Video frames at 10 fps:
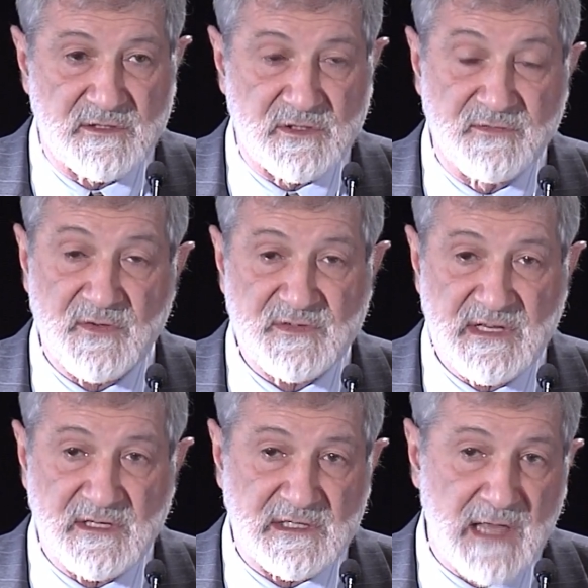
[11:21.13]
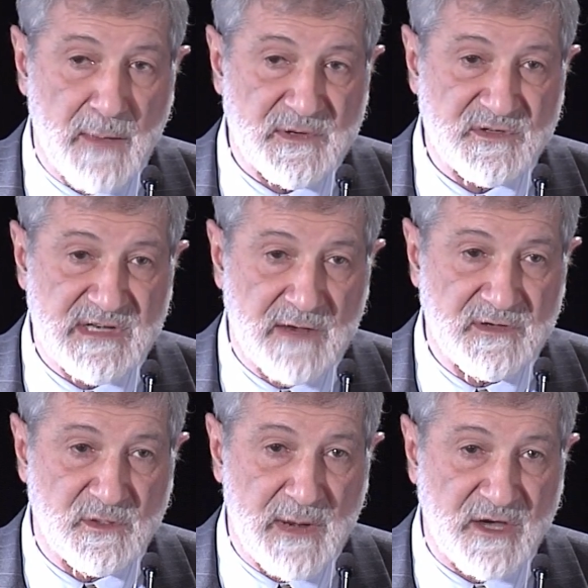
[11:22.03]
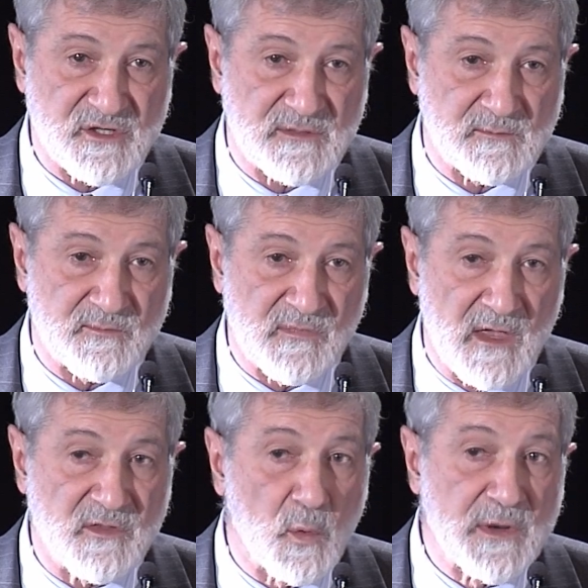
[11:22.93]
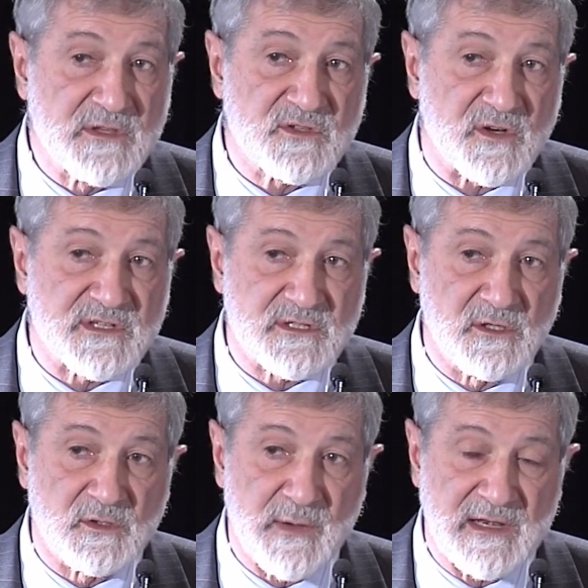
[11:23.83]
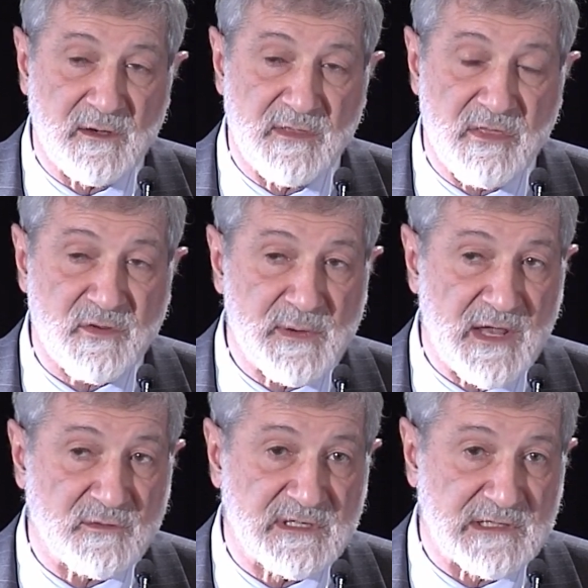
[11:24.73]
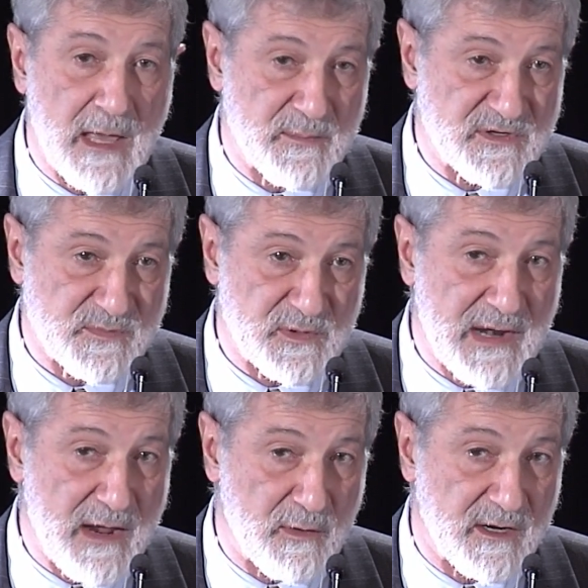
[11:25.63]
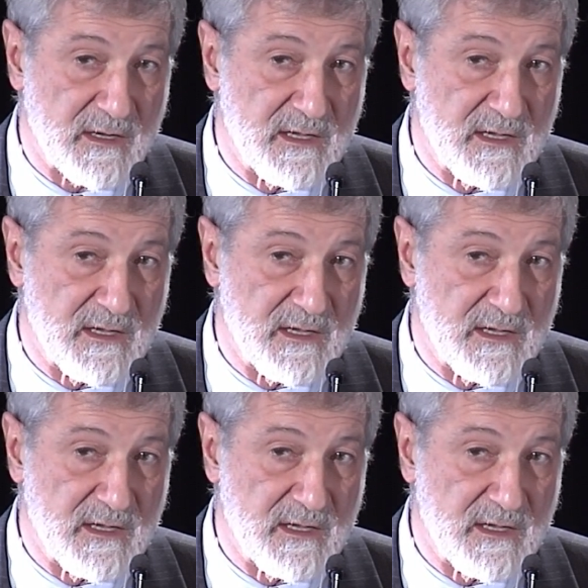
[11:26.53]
to 15 kilometers in every direction, the winds are still greater than 300 kilometers per hour.